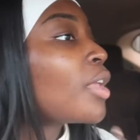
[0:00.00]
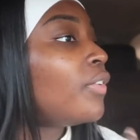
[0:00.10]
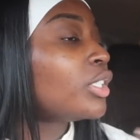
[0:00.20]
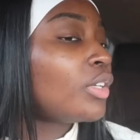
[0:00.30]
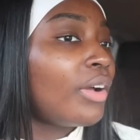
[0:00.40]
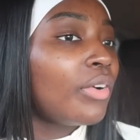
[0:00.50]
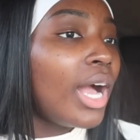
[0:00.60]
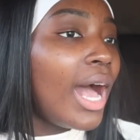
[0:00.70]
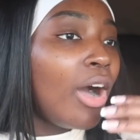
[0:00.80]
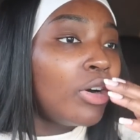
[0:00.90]
first off, I
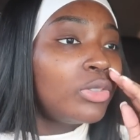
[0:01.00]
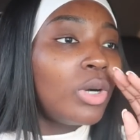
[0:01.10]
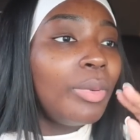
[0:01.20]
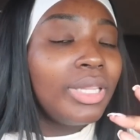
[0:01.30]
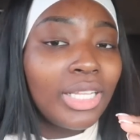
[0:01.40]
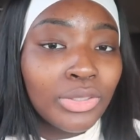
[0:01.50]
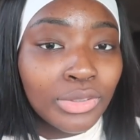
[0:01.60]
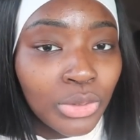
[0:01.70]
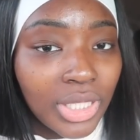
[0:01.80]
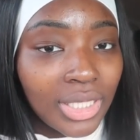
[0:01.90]
forgot how overwhelming that
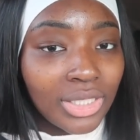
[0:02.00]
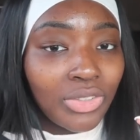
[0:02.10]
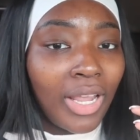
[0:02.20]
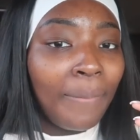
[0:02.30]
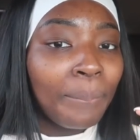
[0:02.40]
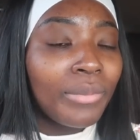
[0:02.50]
thrift store is, right?